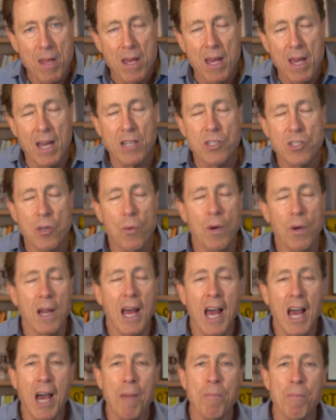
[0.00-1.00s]
And so what
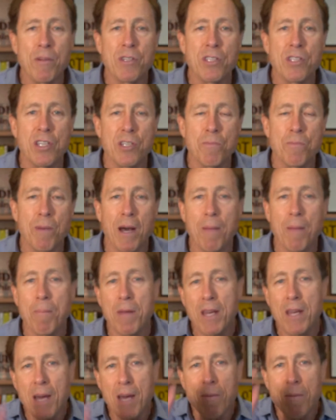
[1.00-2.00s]
happens is by
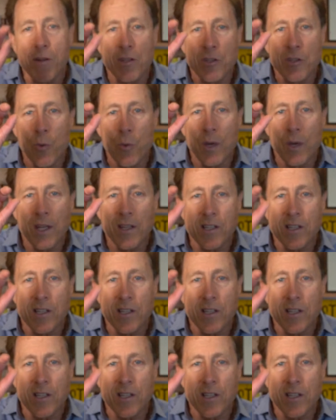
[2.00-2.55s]
being able to tweak